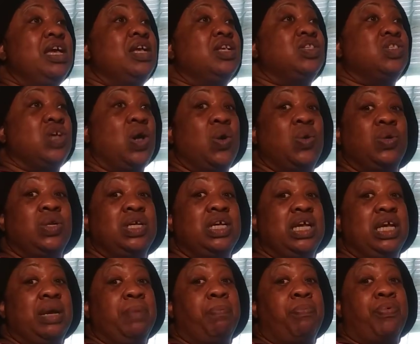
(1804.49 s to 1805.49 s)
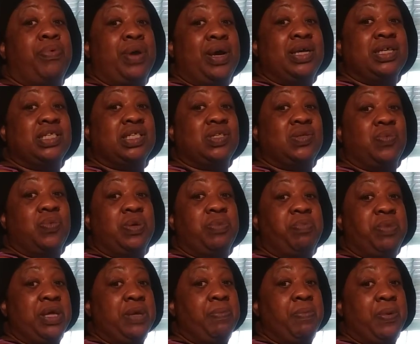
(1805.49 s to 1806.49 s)
and totally impressed with
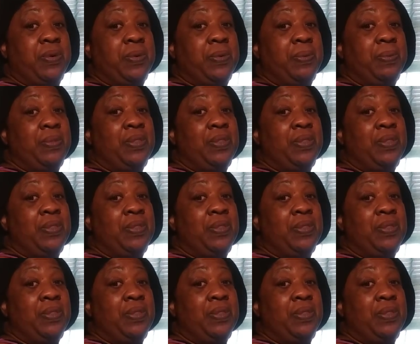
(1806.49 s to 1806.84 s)
people.